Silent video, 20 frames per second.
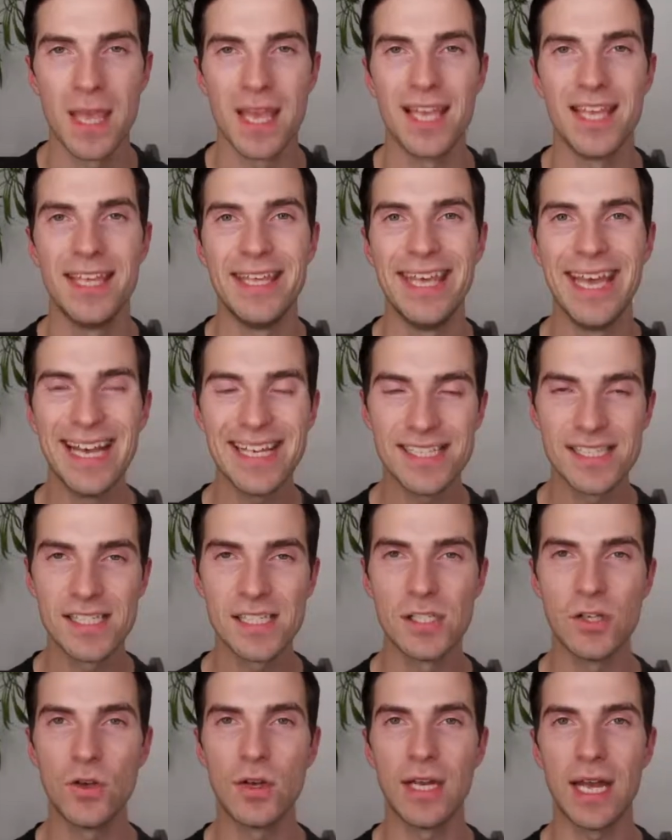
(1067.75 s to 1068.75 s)
Yes,
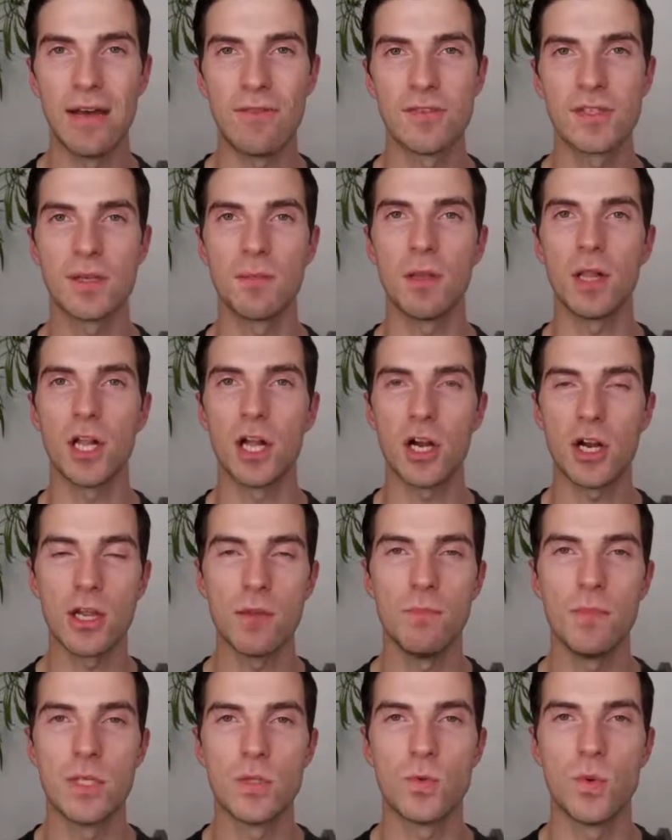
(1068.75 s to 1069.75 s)
you can have similarity
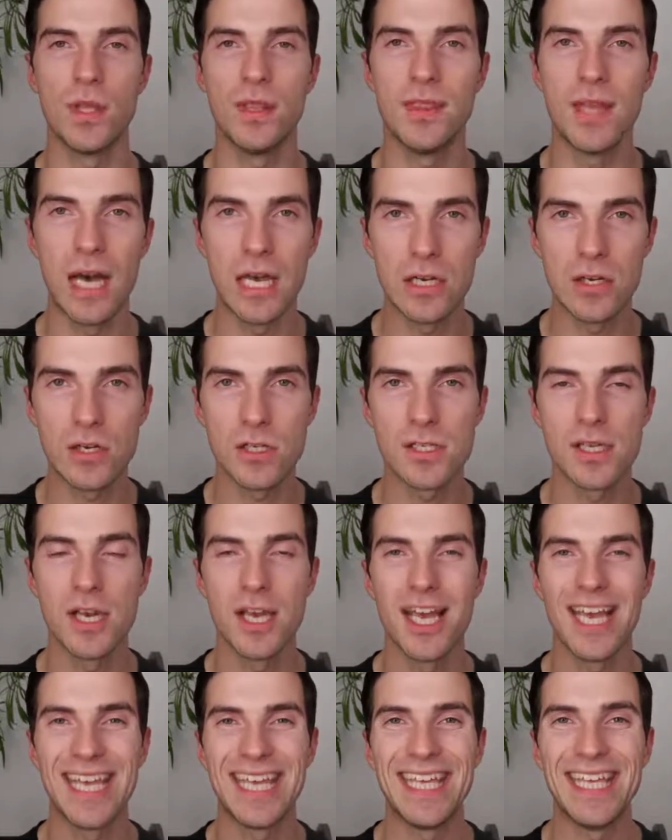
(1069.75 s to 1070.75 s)
between diners.
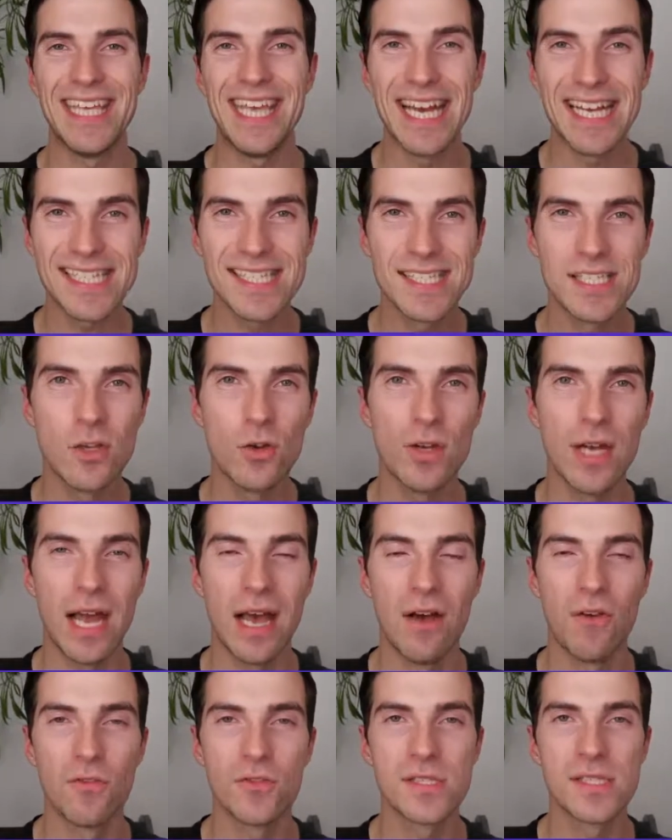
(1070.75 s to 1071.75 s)
Yes, you can
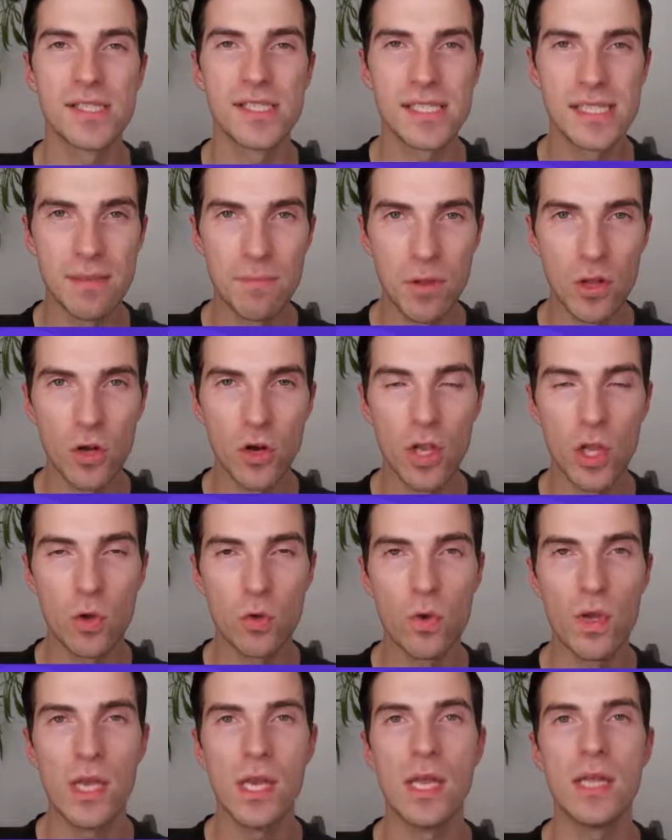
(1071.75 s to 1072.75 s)
have similar
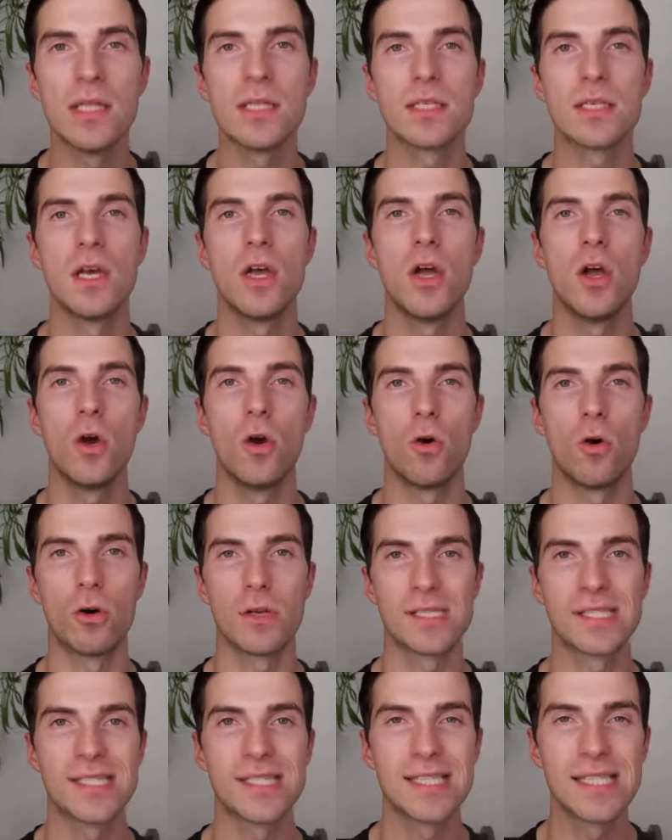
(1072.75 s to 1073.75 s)
ingredients or
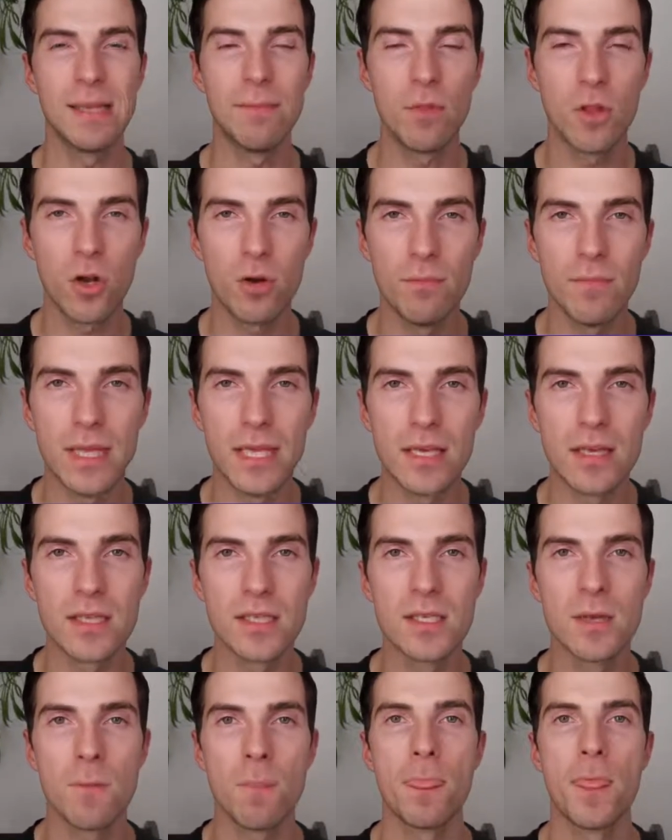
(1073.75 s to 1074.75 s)
similar meals,
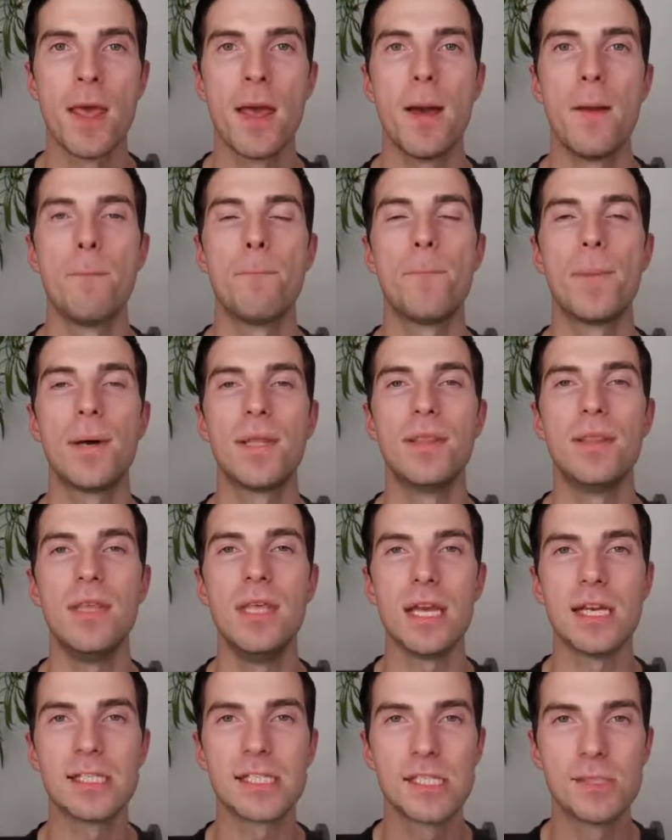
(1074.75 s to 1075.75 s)
but the
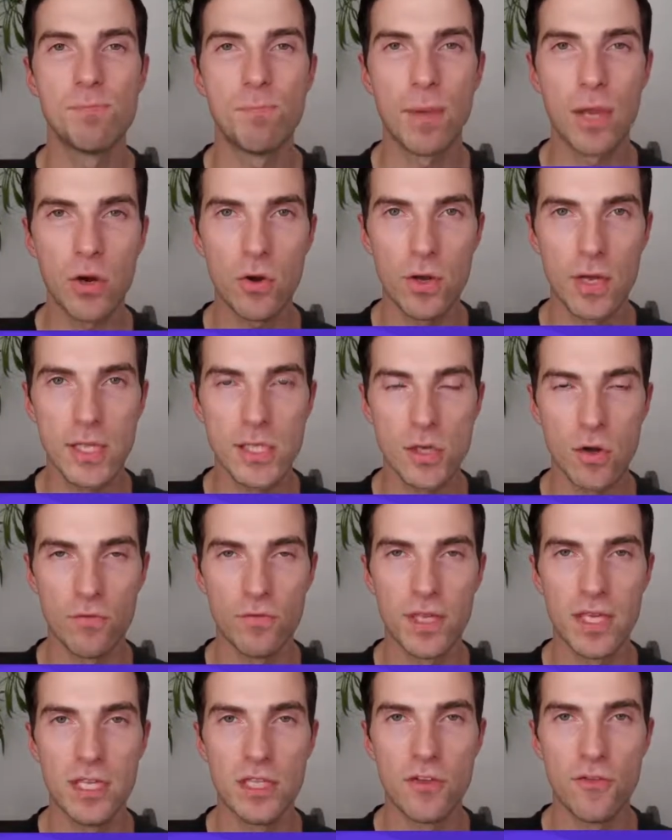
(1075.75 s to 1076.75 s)
experience of the
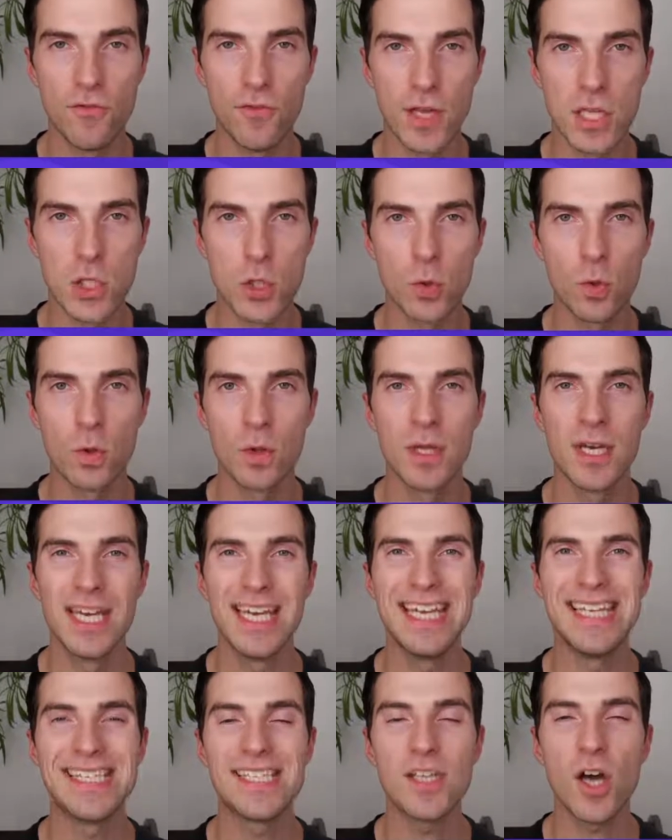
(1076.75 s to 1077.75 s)
individual
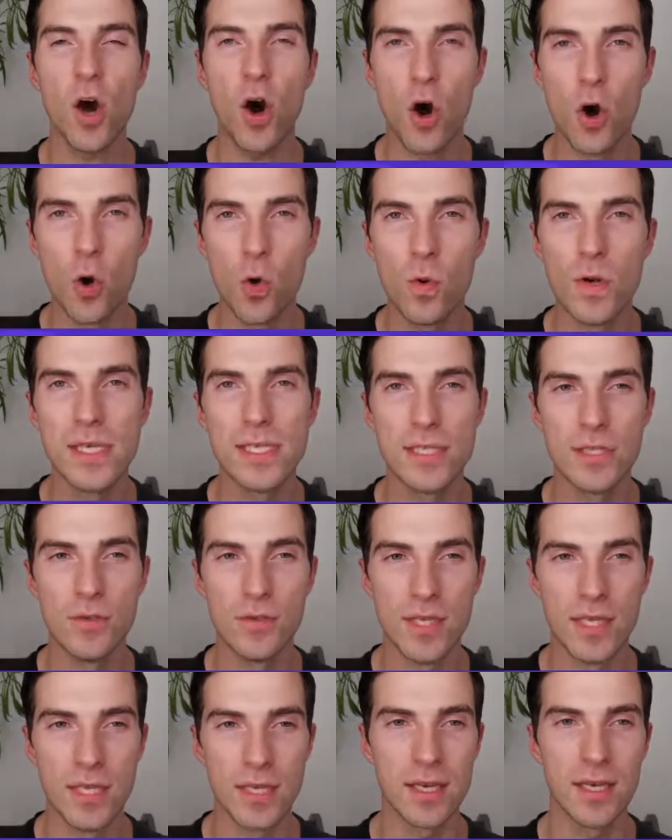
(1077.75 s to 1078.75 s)
is always
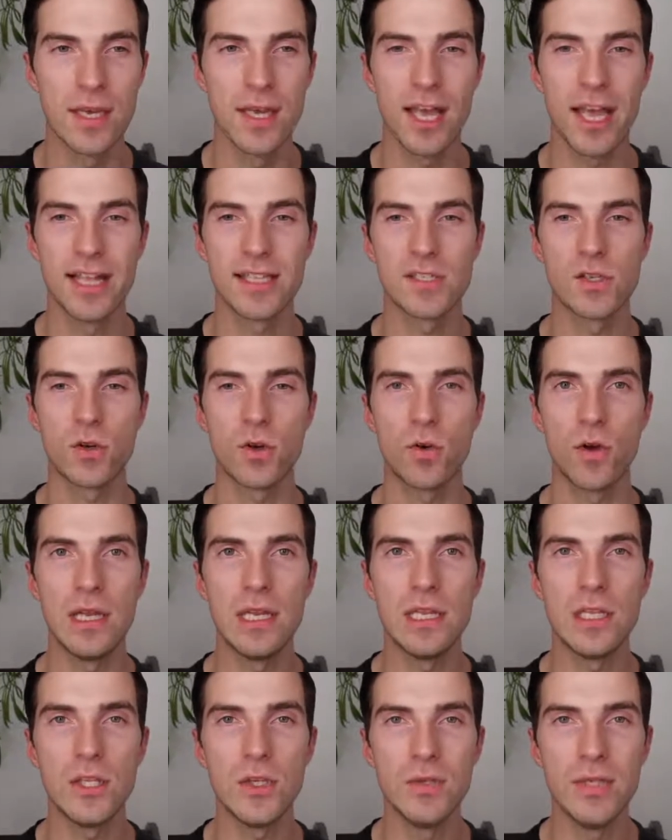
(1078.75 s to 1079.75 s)
unique. And so
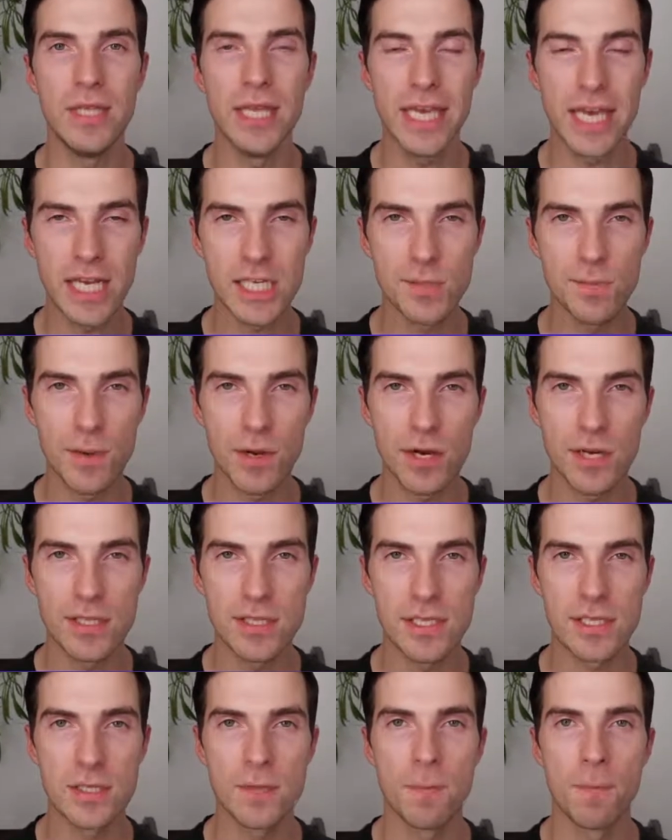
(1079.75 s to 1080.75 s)
creating unique
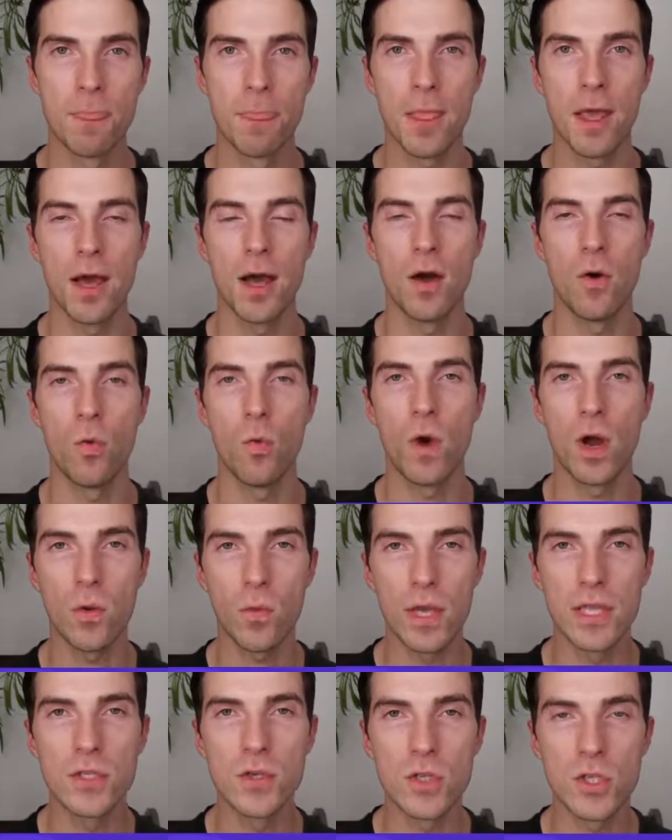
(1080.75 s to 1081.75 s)
experiences, one way
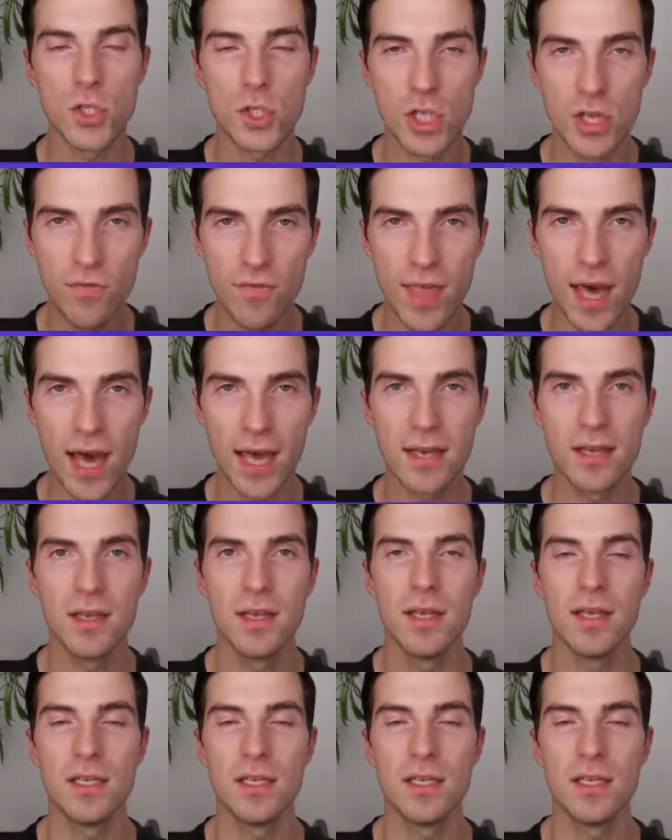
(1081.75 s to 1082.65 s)
to achieve that is